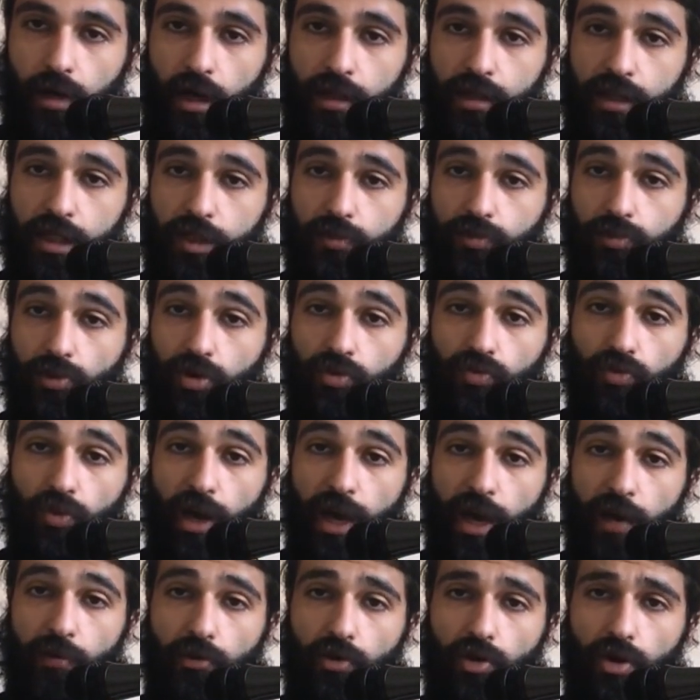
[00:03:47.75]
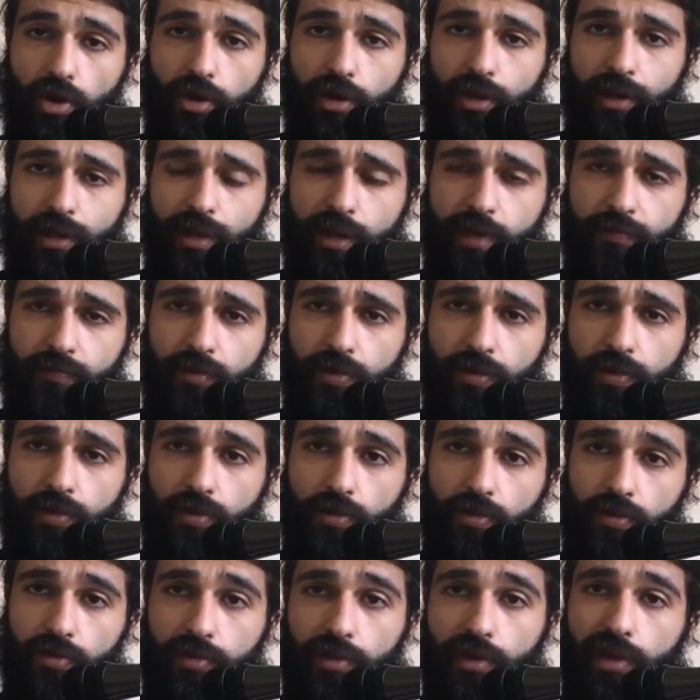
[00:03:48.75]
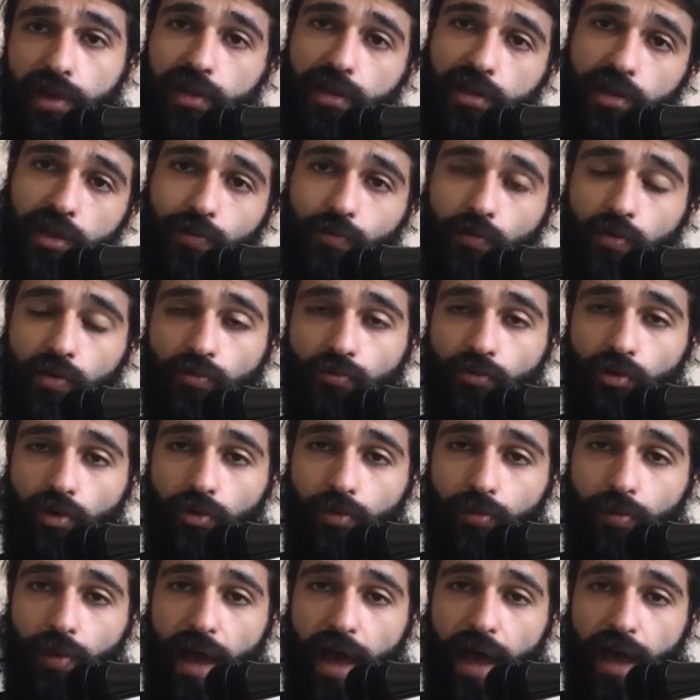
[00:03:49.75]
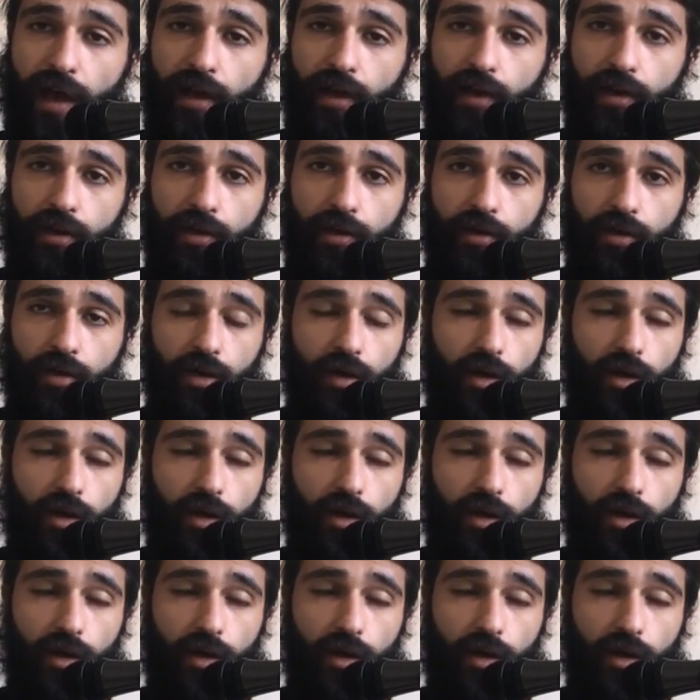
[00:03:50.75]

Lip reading: At this point, we hammer on 11, 13, and then we roll back,